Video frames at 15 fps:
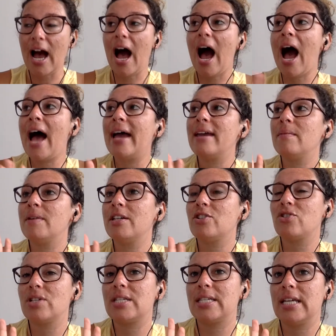I am
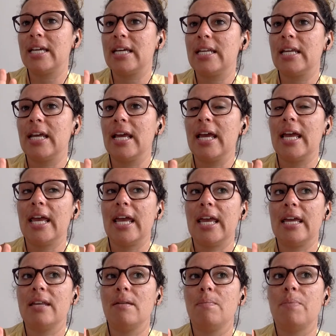interested
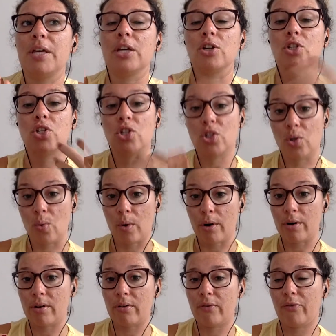in being a
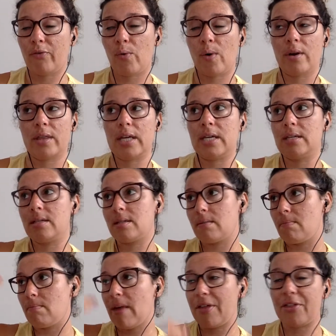steward for these
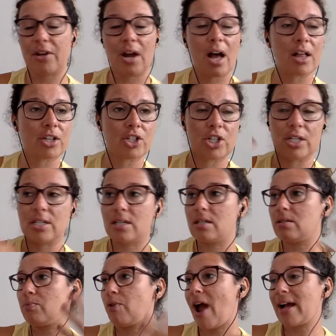methodologies
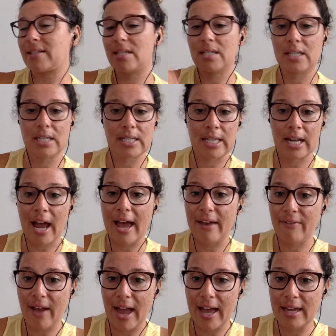and practices that
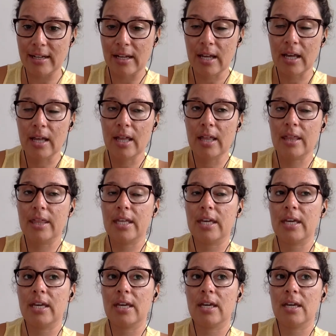I've had
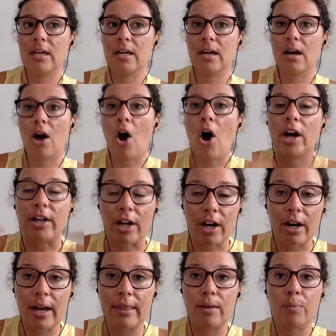the
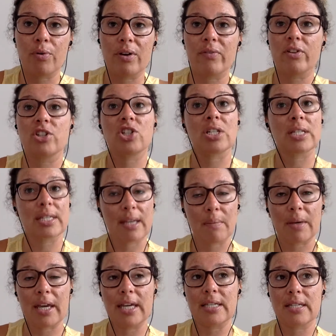honor and the privilege in
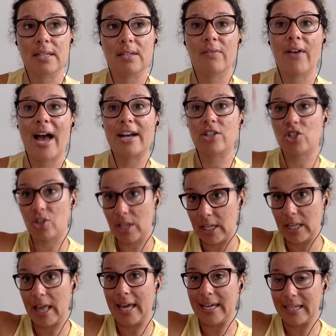some cases of actually
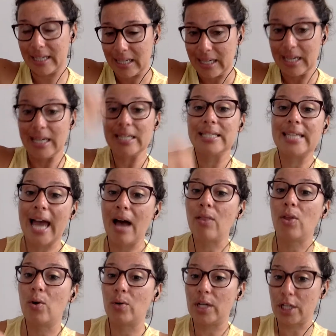like
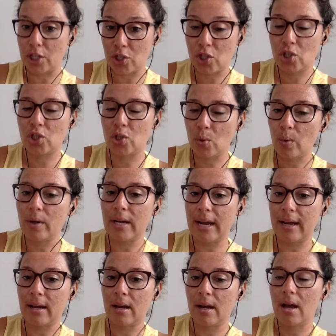downloading and
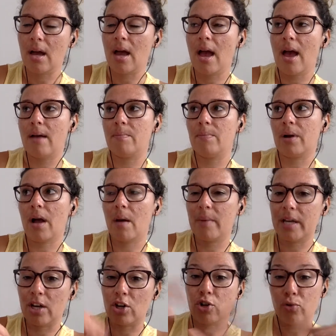stewarding and
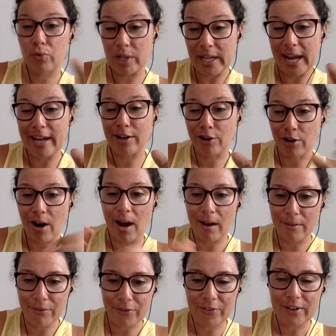becoming a creator
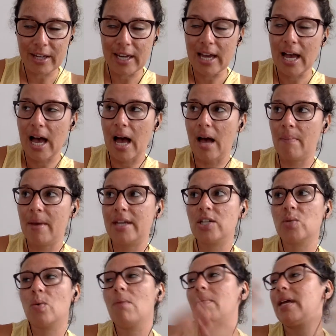of, and
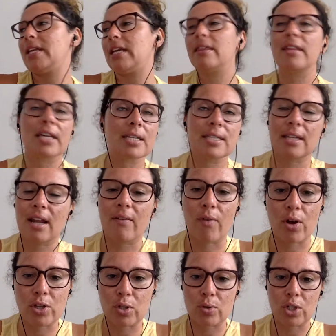as well many things that I've
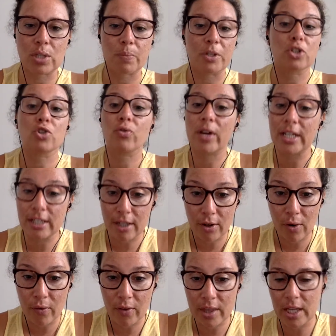also just been trained in
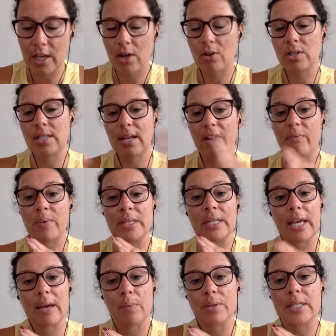over the years that I've been
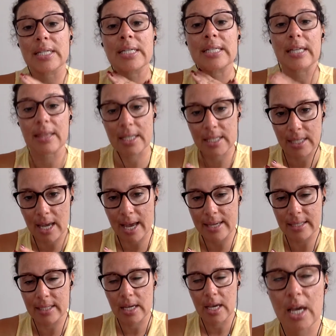able to
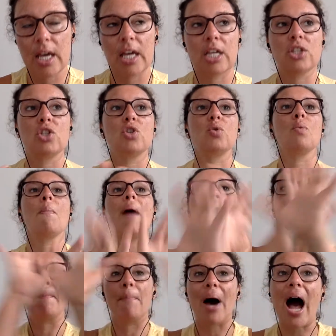synthesize into
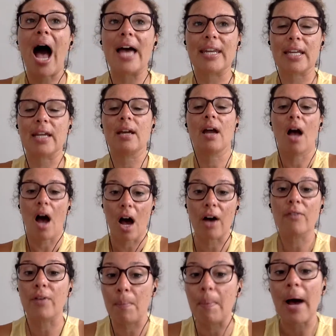my body
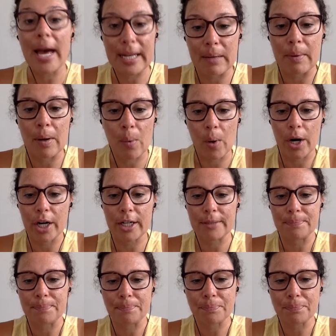of embodiment work.